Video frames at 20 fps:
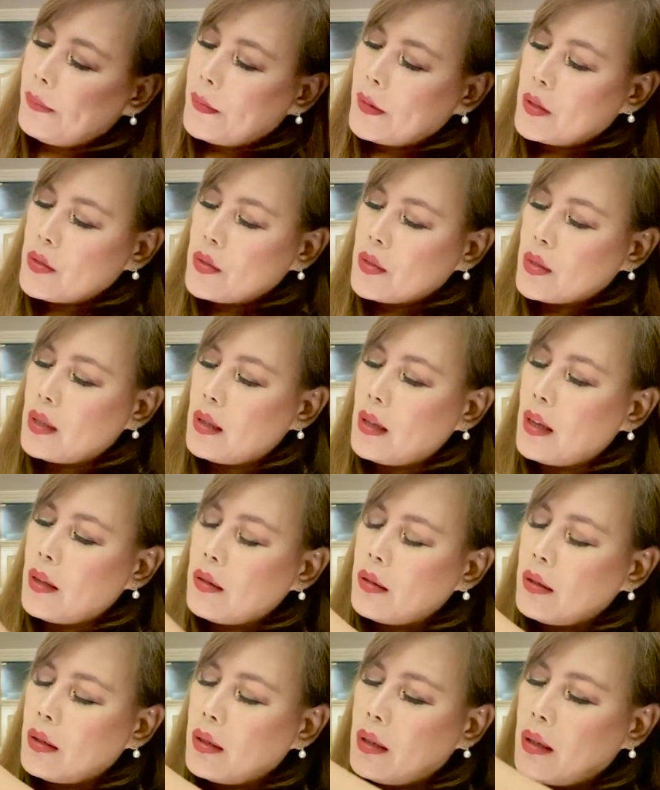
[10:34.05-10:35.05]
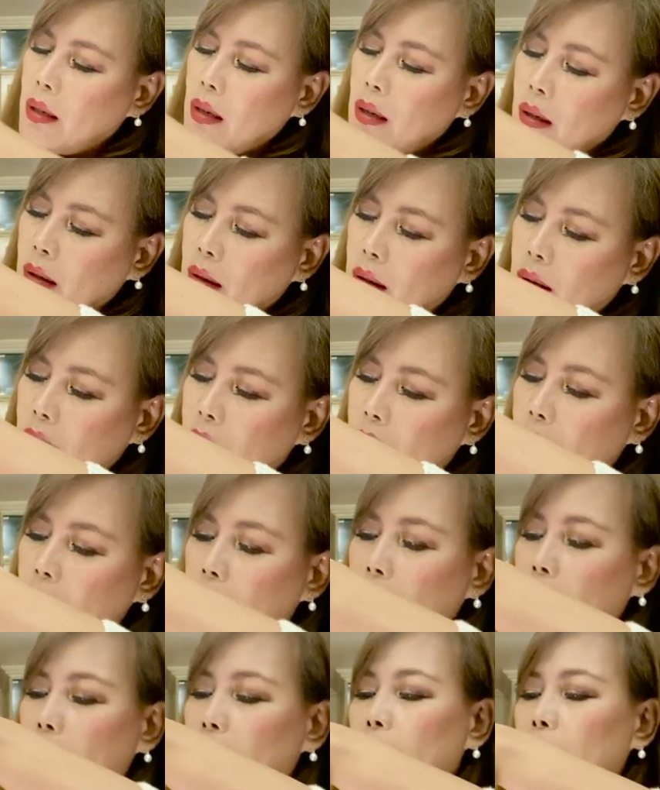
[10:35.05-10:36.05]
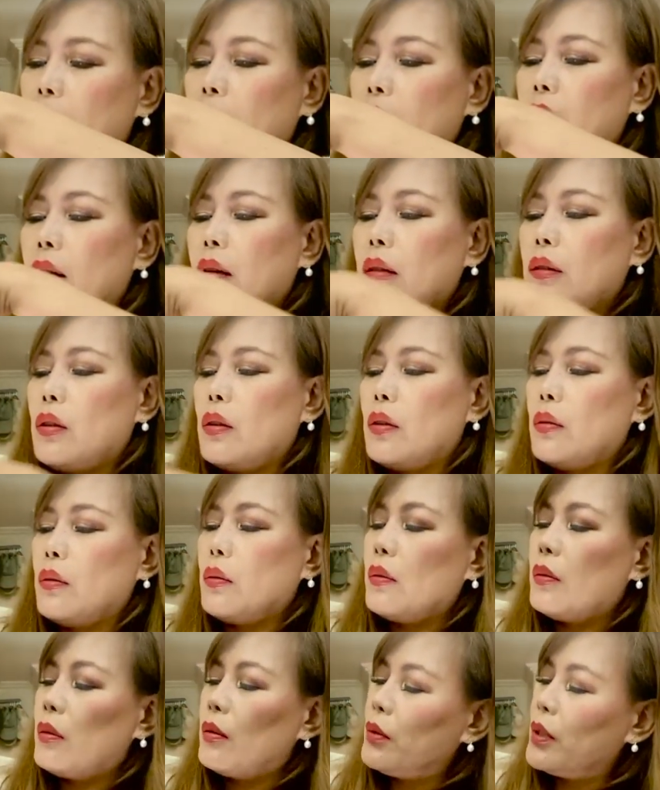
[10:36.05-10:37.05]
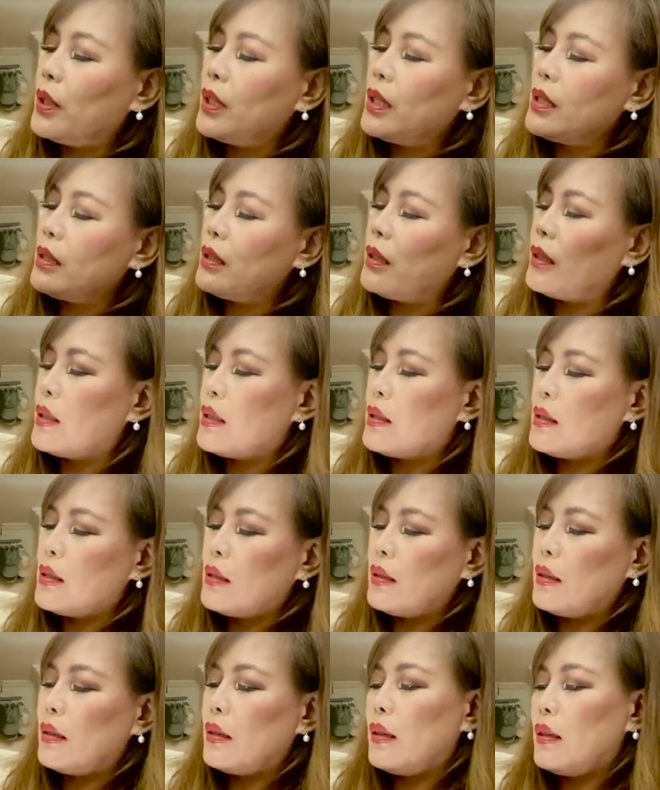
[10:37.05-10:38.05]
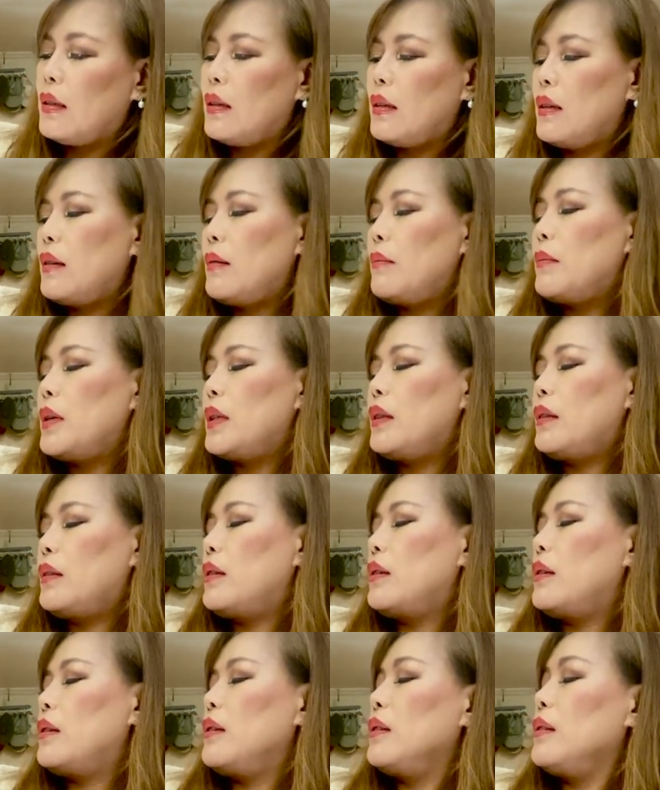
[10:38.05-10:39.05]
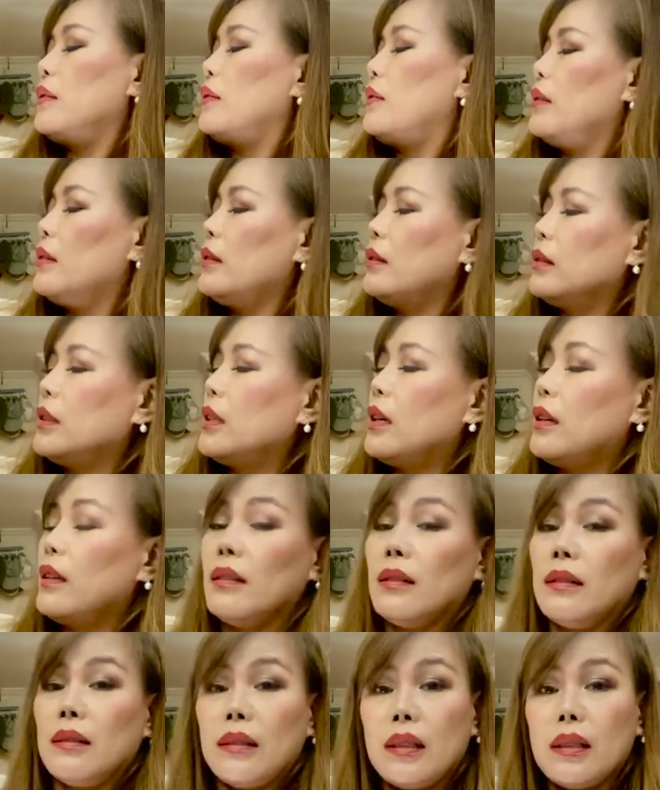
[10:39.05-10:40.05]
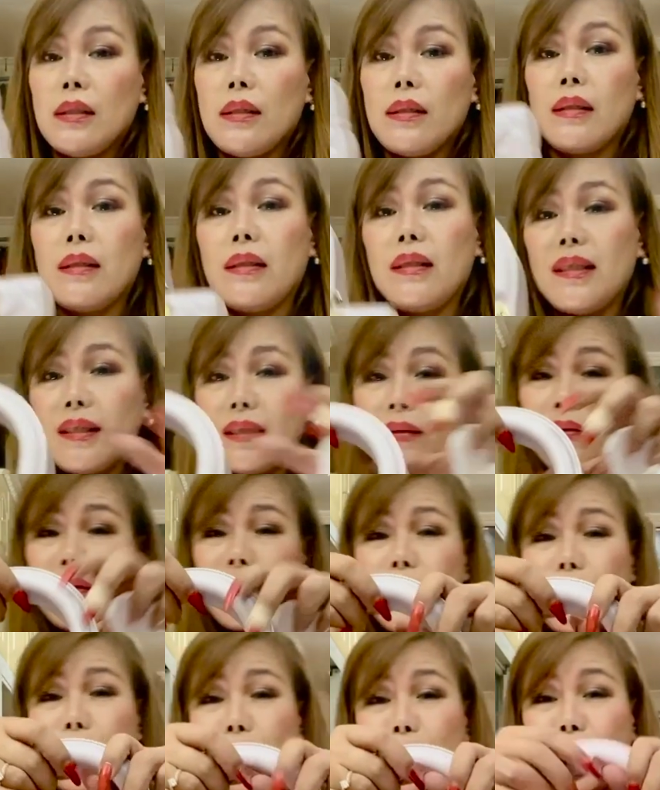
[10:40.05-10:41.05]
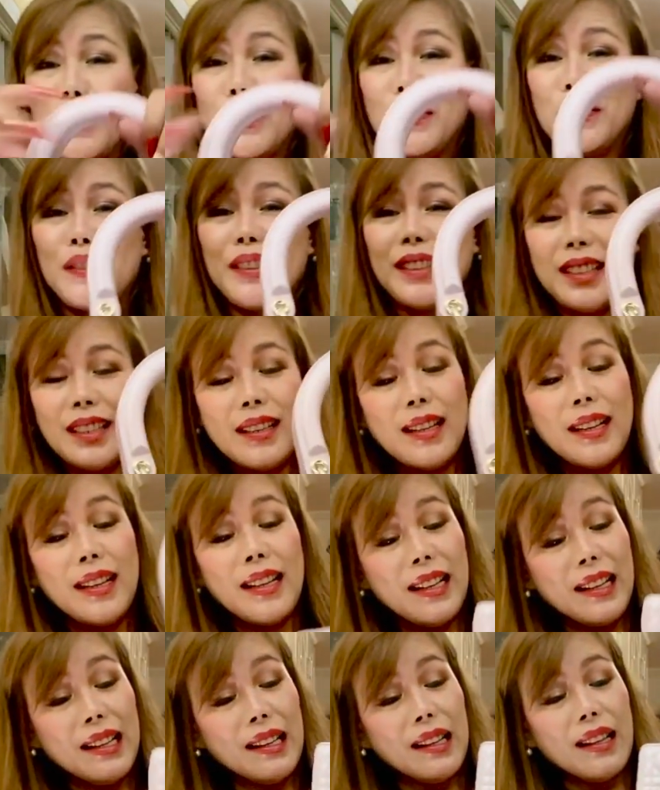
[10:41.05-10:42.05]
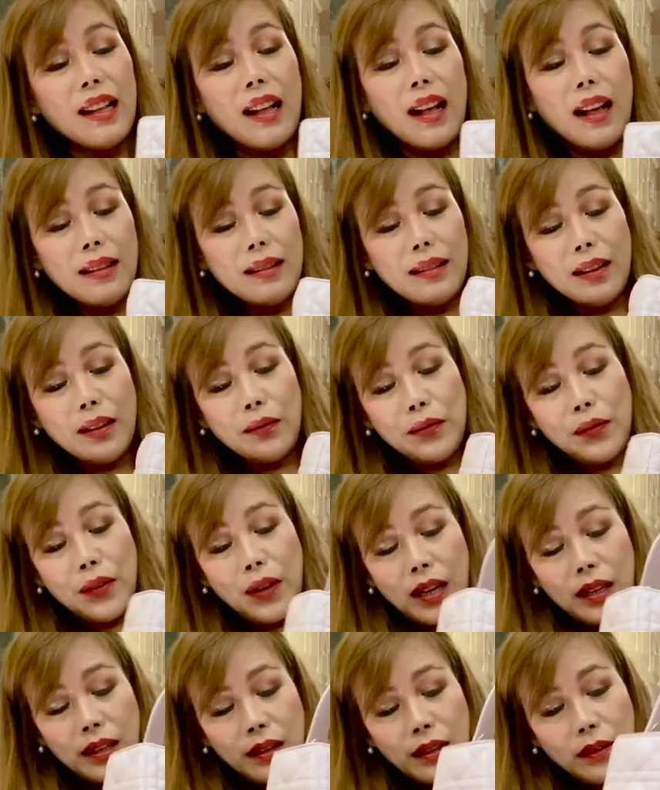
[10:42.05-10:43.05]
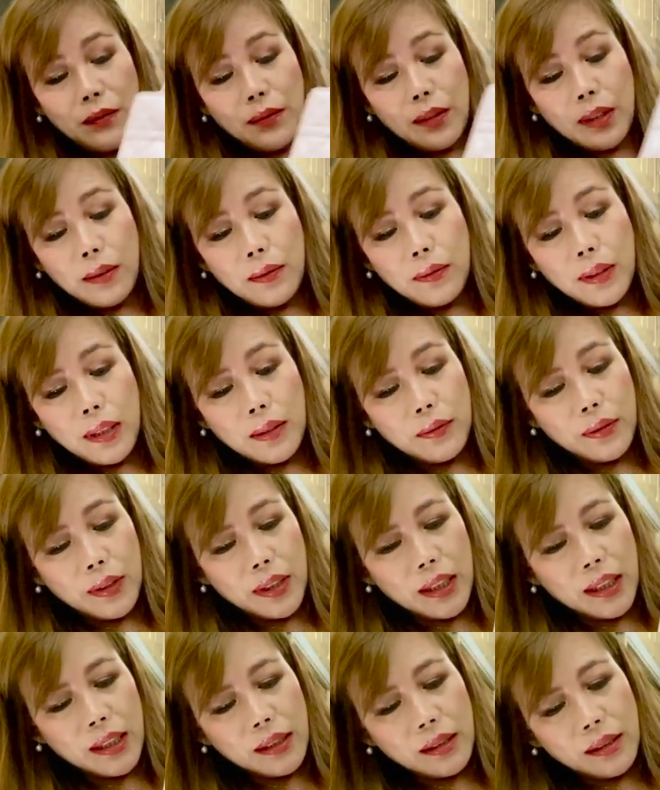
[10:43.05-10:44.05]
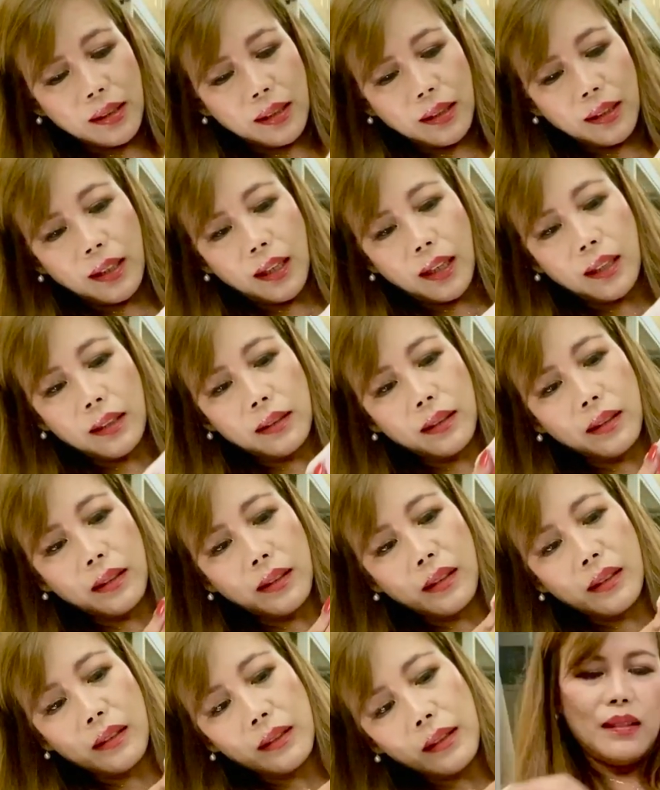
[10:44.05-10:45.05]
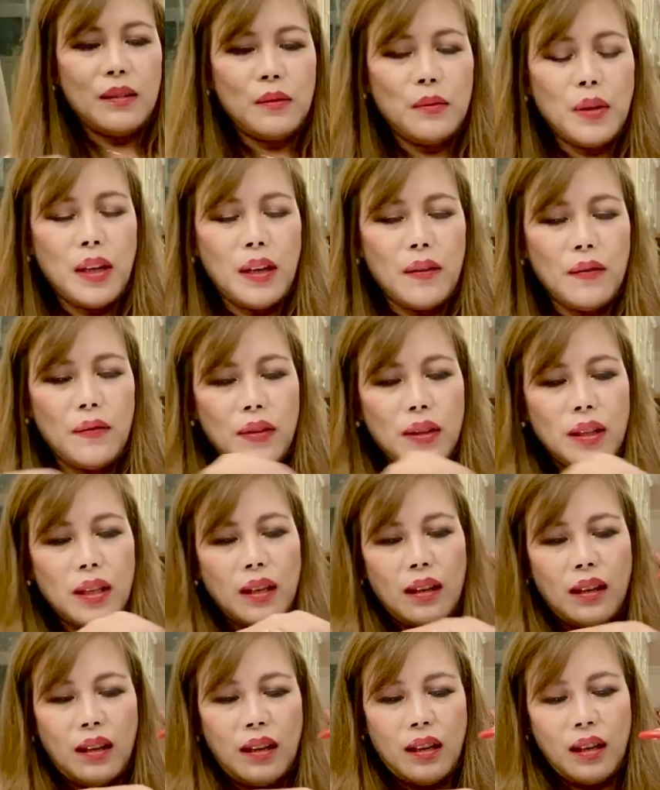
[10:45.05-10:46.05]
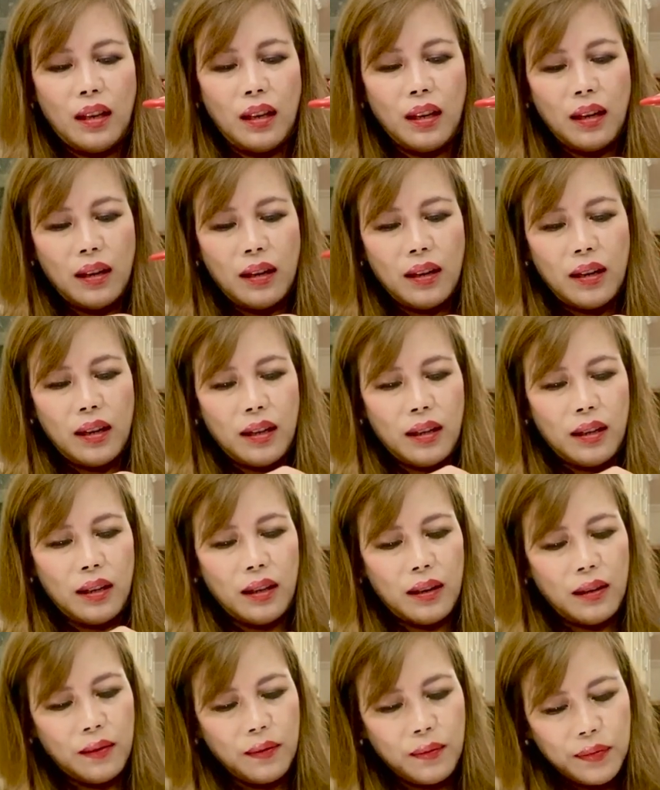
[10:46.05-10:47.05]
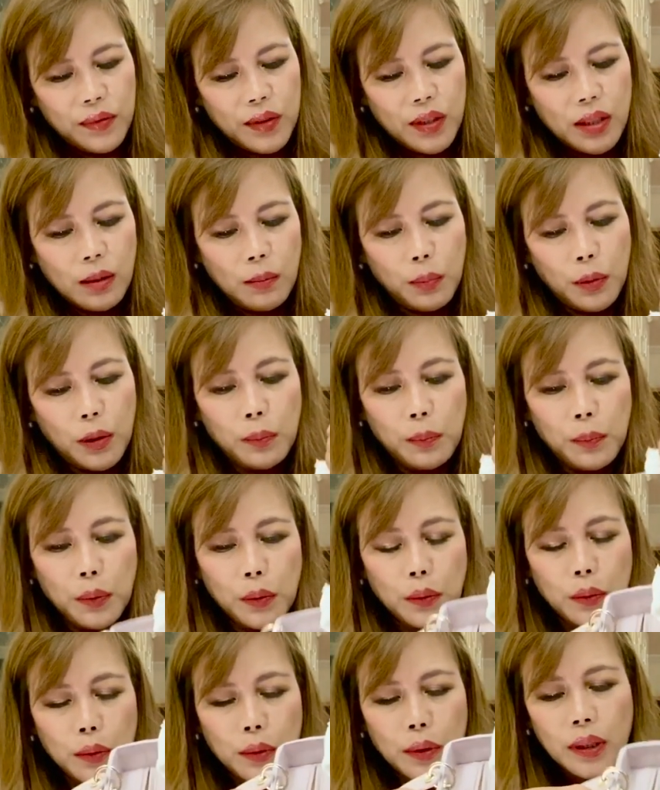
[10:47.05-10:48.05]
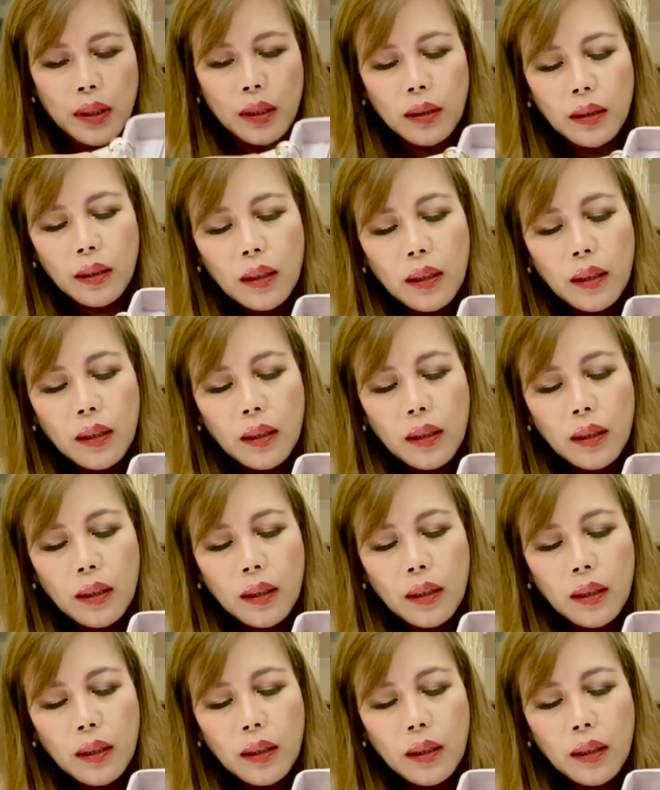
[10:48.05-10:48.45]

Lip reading: there's a leather. I don't know what is this, but yeah, it's so cute. I love it. And we have the here a zipper pull